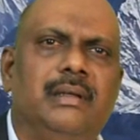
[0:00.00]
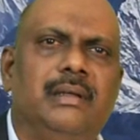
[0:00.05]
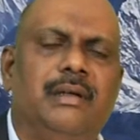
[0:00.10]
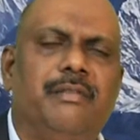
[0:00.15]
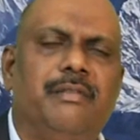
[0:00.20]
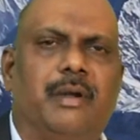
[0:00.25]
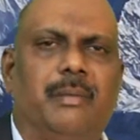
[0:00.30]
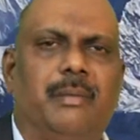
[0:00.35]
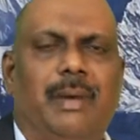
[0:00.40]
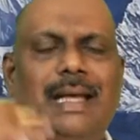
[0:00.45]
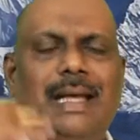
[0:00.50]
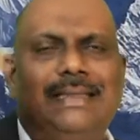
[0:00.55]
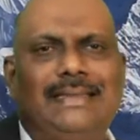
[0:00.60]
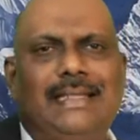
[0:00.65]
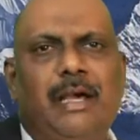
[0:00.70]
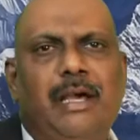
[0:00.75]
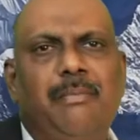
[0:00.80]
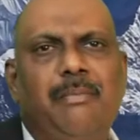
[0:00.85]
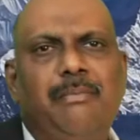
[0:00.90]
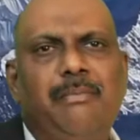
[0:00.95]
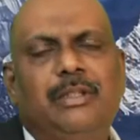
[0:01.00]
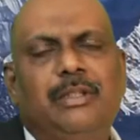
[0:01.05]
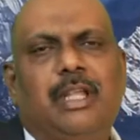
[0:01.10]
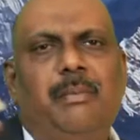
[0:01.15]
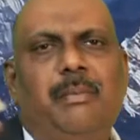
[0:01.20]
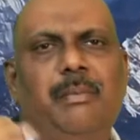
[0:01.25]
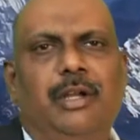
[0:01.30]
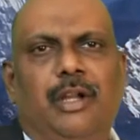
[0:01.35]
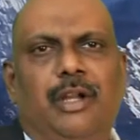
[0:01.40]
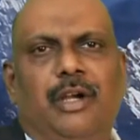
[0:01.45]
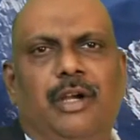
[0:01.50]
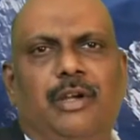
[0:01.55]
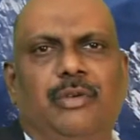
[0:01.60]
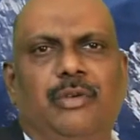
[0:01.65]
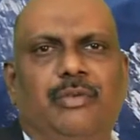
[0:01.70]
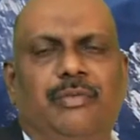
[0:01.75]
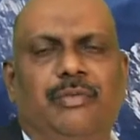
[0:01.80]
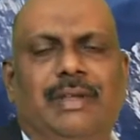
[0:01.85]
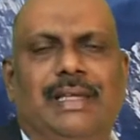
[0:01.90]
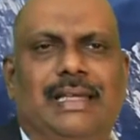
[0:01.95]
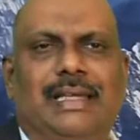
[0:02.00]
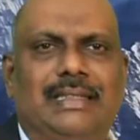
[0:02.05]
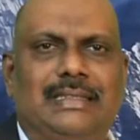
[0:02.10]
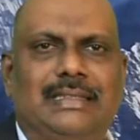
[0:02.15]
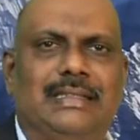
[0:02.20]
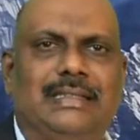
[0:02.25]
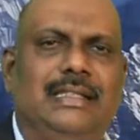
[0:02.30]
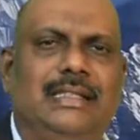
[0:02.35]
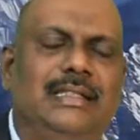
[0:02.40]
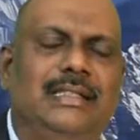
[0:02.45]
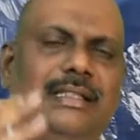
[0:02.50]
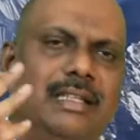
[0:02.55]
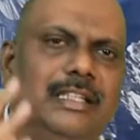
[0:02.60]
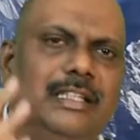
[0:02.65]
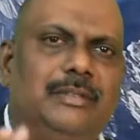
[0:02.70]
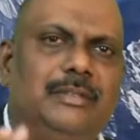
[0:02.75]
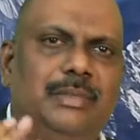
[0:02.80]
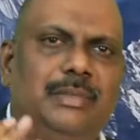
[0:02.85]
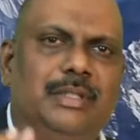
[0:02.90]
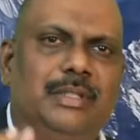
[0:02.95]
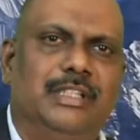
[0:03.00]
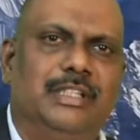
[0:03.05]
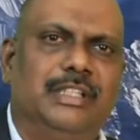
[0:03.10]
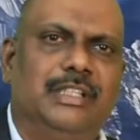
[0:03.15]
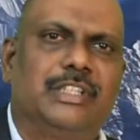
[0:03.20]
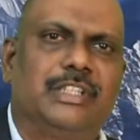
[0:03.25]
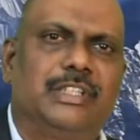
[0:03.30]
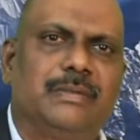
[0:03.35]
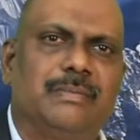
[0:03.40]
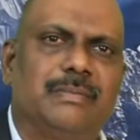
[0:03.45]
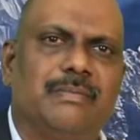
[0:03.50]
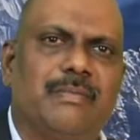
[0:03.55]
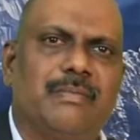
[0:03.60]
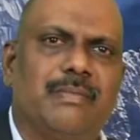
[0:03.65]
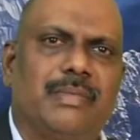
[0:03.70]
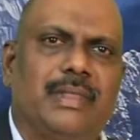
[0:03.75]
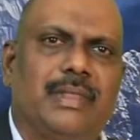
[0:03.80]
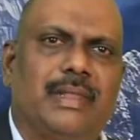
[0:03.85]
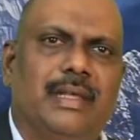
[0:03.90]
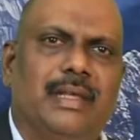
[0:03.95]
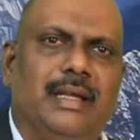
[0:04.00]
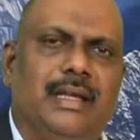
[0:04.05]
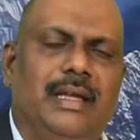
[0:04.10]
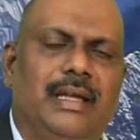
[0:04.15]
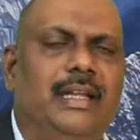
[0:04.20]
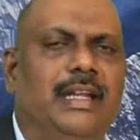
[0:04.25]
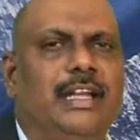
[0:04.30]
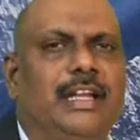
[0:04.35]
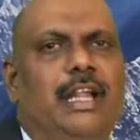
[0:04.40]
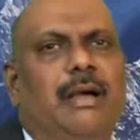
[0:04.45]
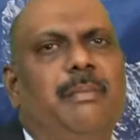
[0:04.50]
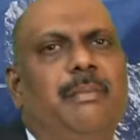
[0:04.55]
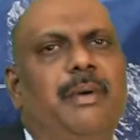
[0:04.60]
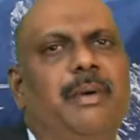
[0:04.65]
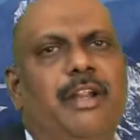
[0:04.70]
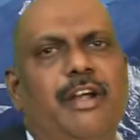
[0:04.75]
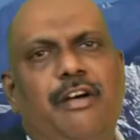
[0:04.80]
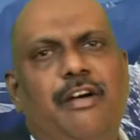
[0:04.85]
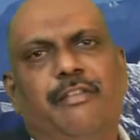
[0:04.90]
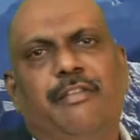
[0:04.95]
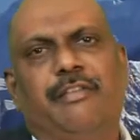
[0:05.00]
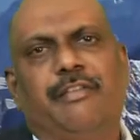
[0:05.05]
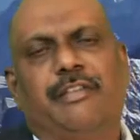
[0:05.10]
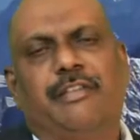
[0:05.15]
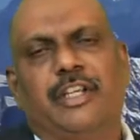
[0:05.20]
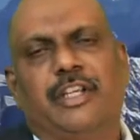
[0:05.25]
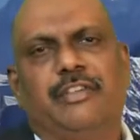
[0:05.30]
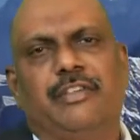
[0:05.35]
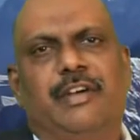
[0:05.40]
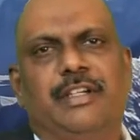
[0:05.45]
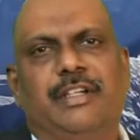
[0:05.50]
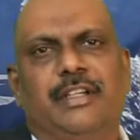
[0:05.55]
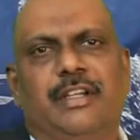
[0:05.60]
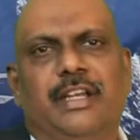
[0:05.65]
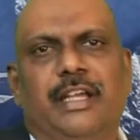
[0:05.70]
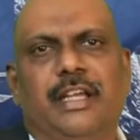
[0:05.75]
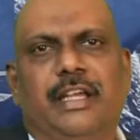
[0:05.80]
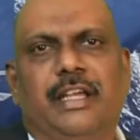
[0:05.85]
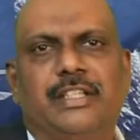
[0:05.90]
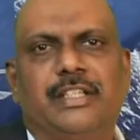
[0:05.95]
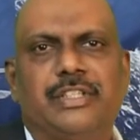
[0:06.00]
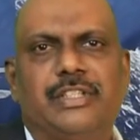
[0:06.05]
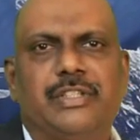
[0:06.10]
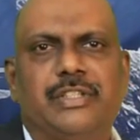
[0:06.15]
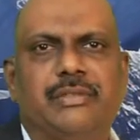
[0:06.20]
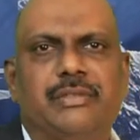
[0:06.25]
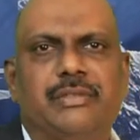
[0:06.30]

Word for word: From Assam to Tamil Nadu, we can see these birds in a number of freshwater lakes.